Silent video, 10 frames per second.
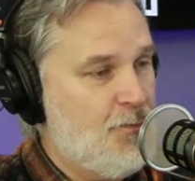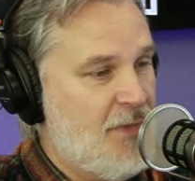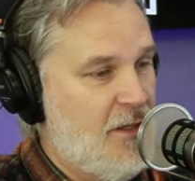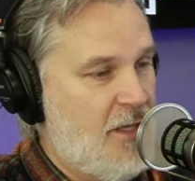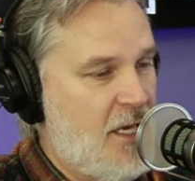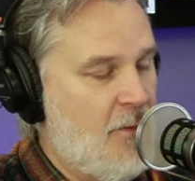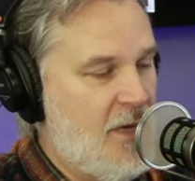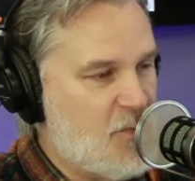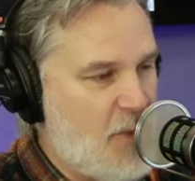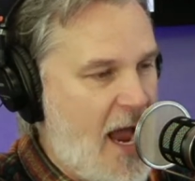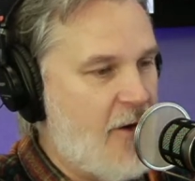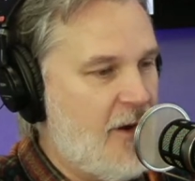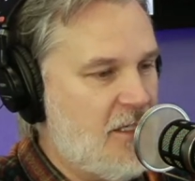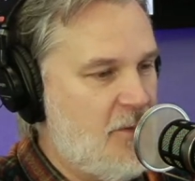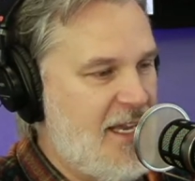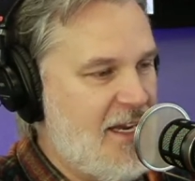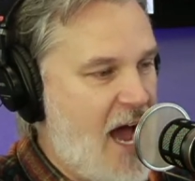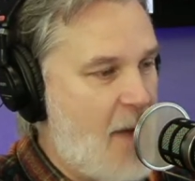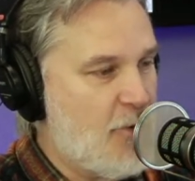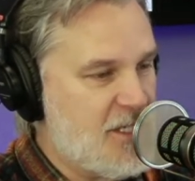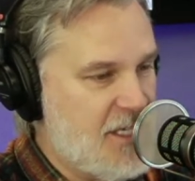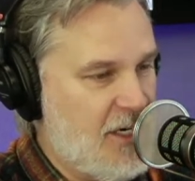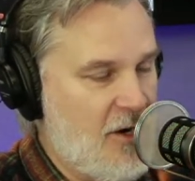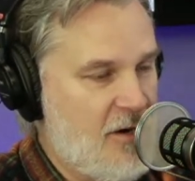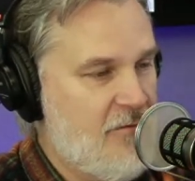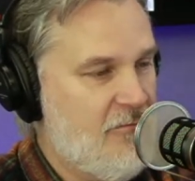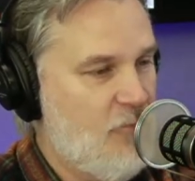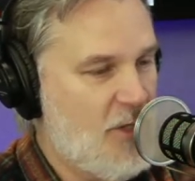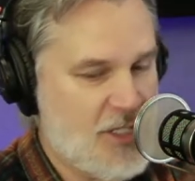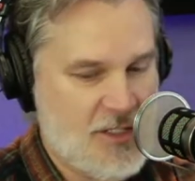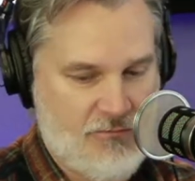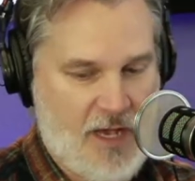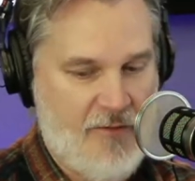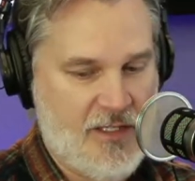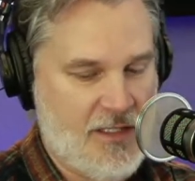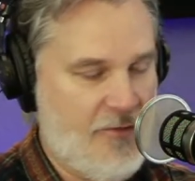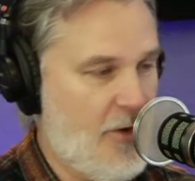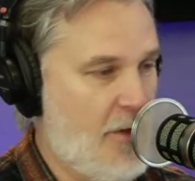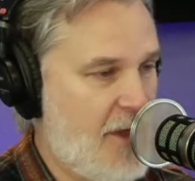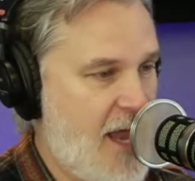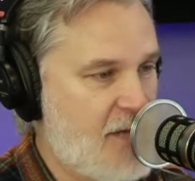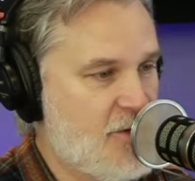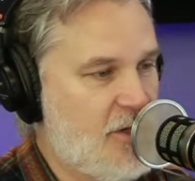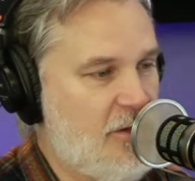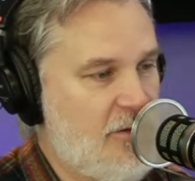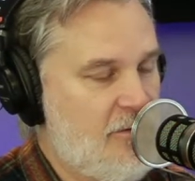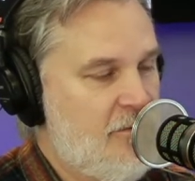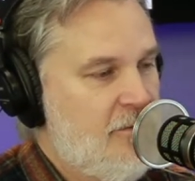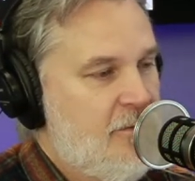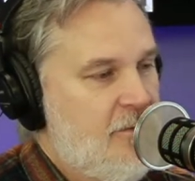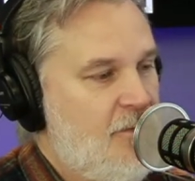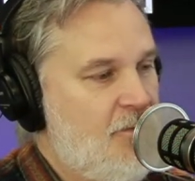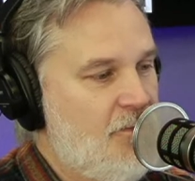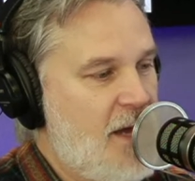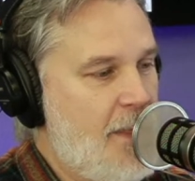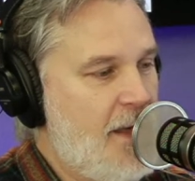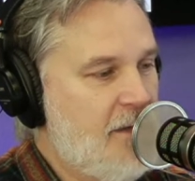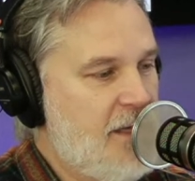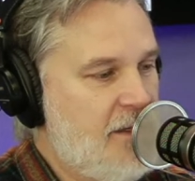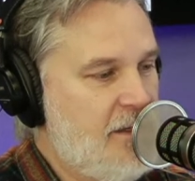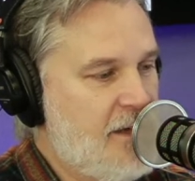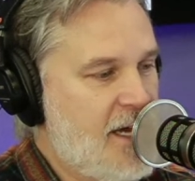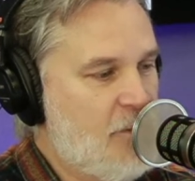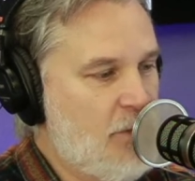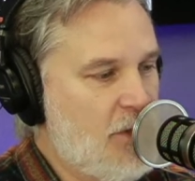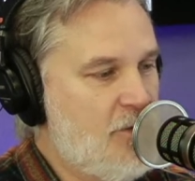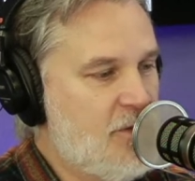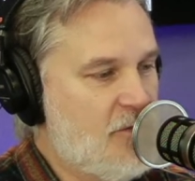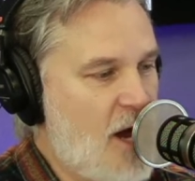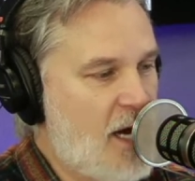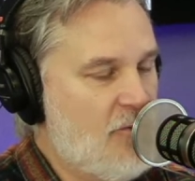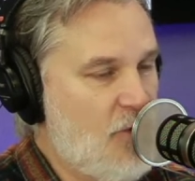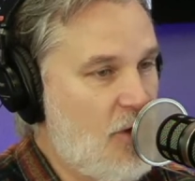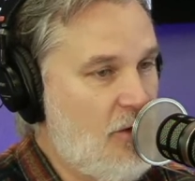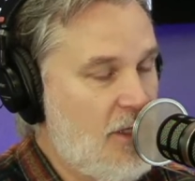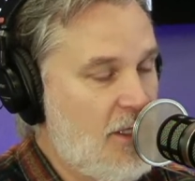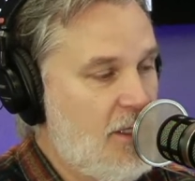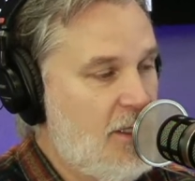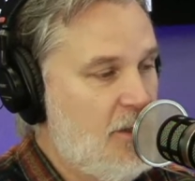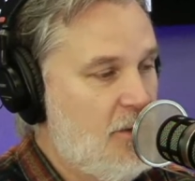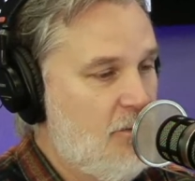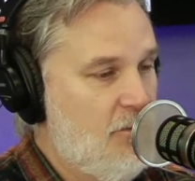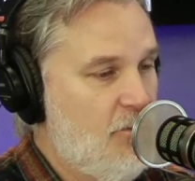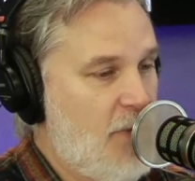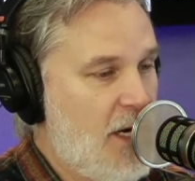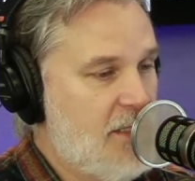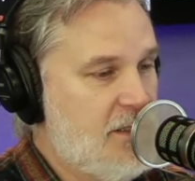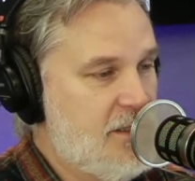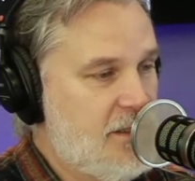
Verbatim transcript: him aspiring to be an opera singer which is obviously very theatrical and then getting into kind of blues and rock and roll but